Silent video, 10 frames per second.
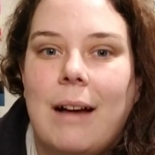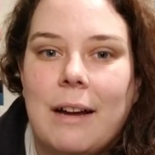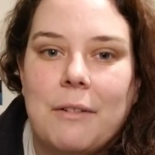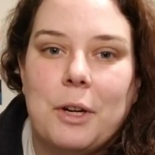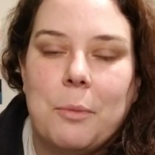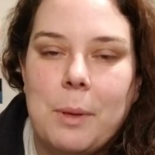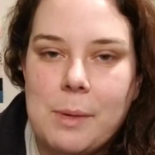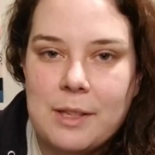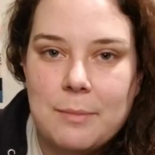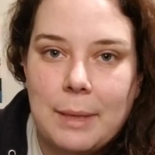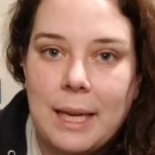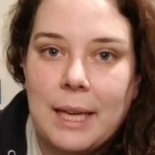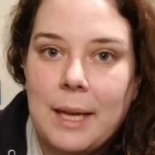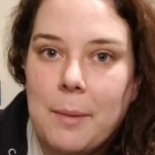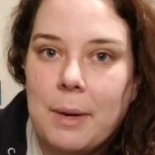I don't know, maybe it's
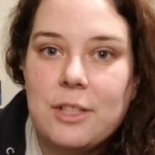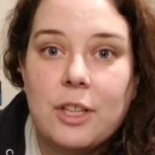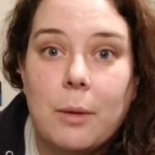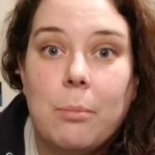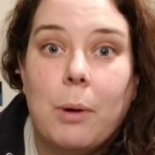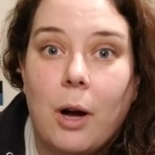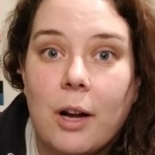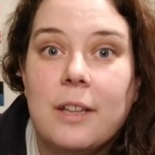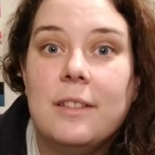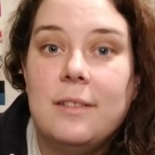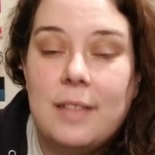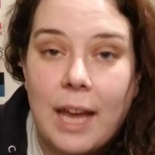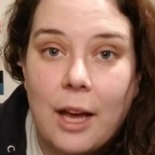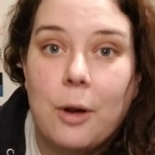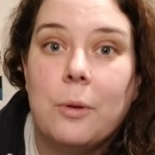me, but I just get bogged
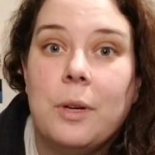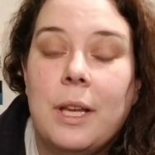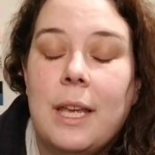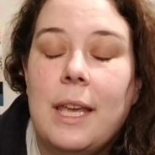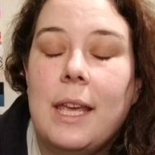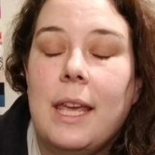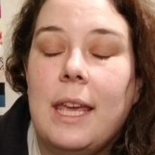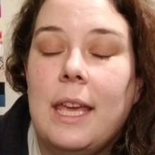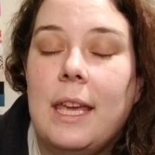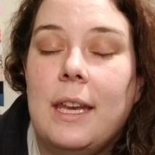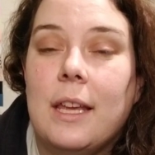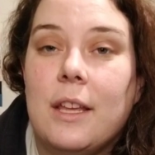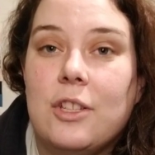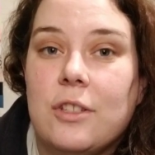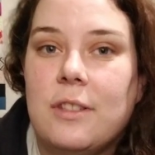down in
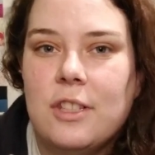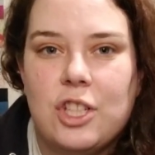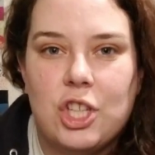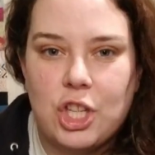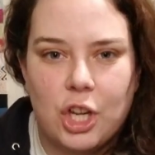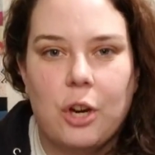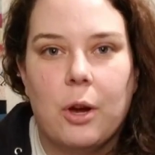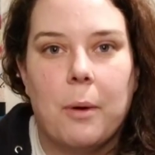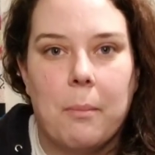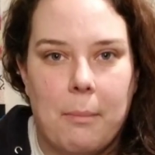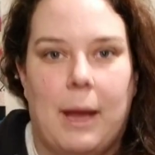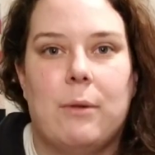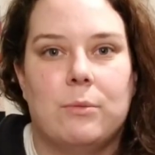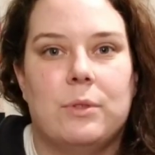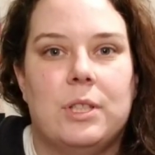just the sheer
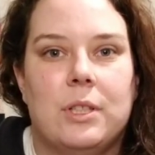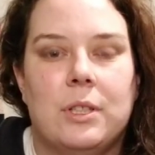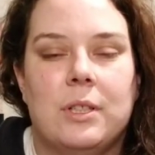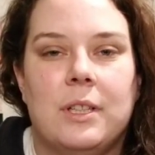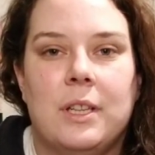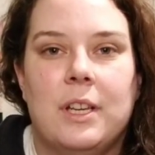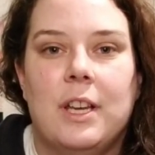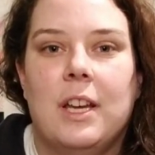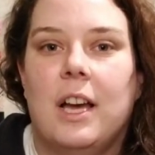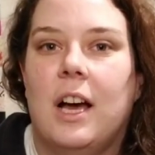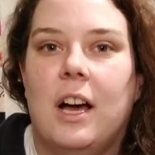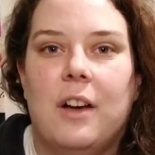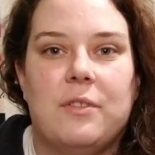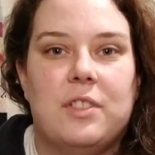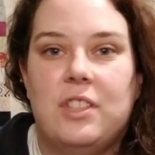amount
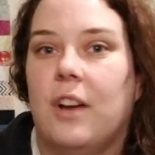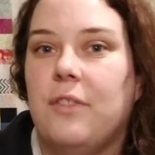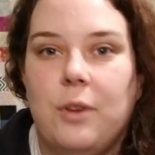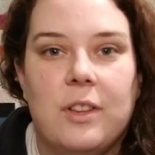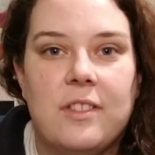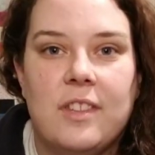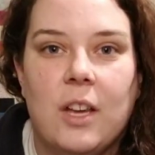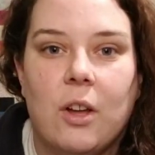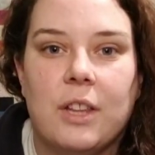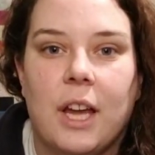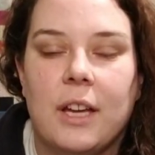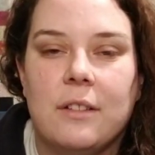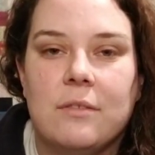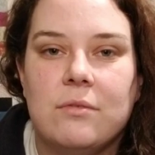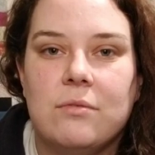of stuff you can see
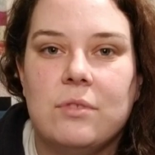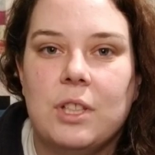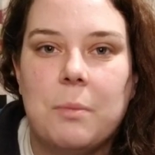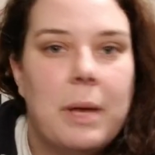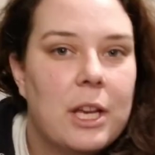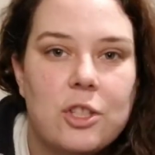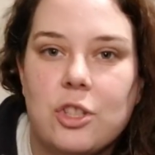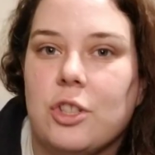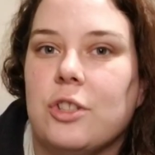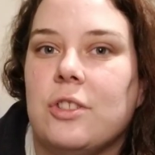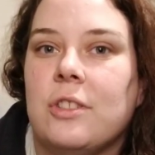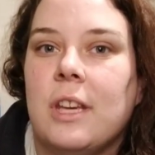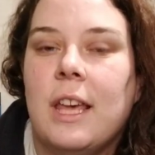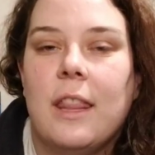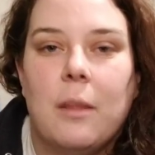online the pictures,
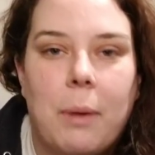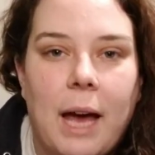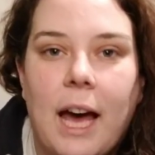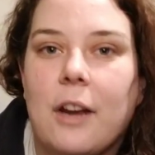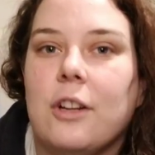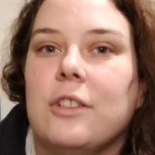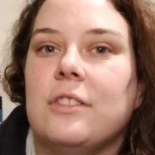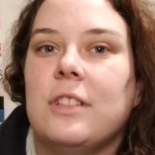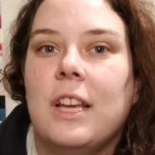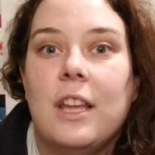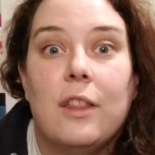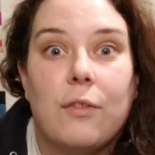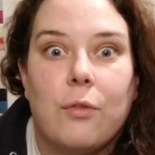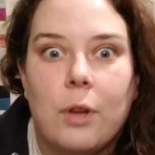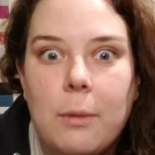the patterns, the
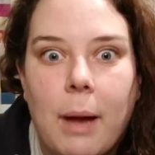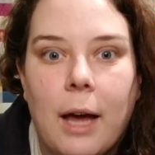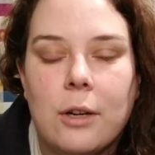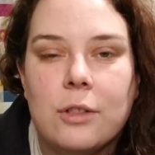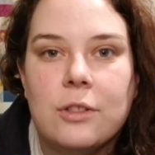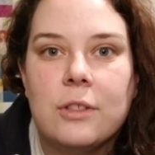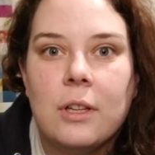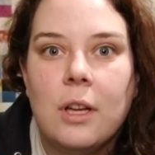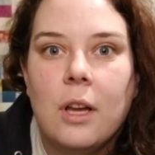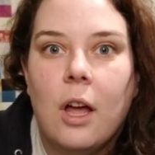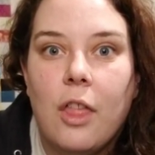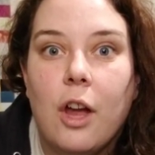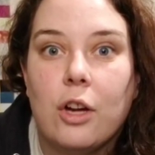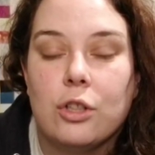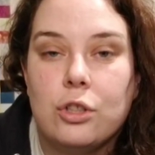free patterns.
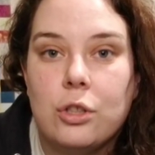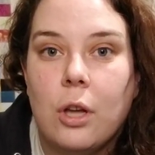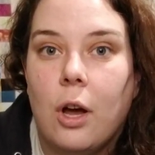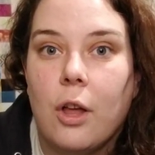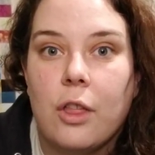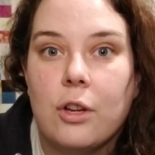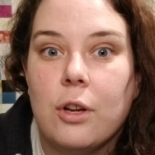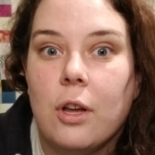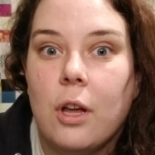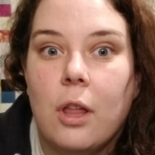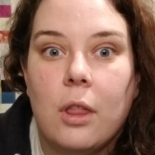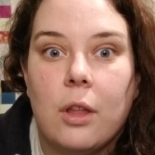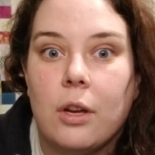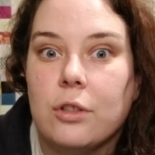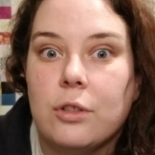There's other
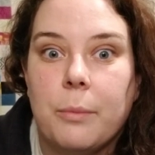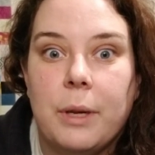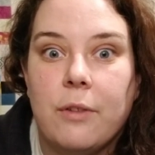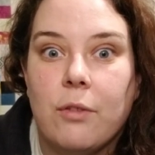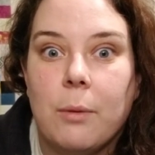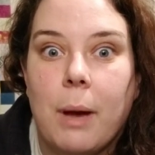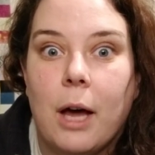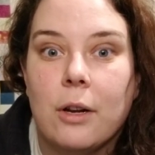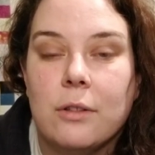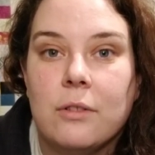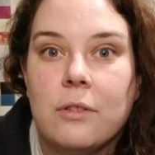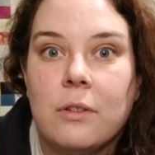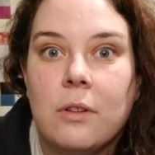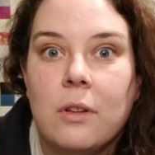there are so many free patterns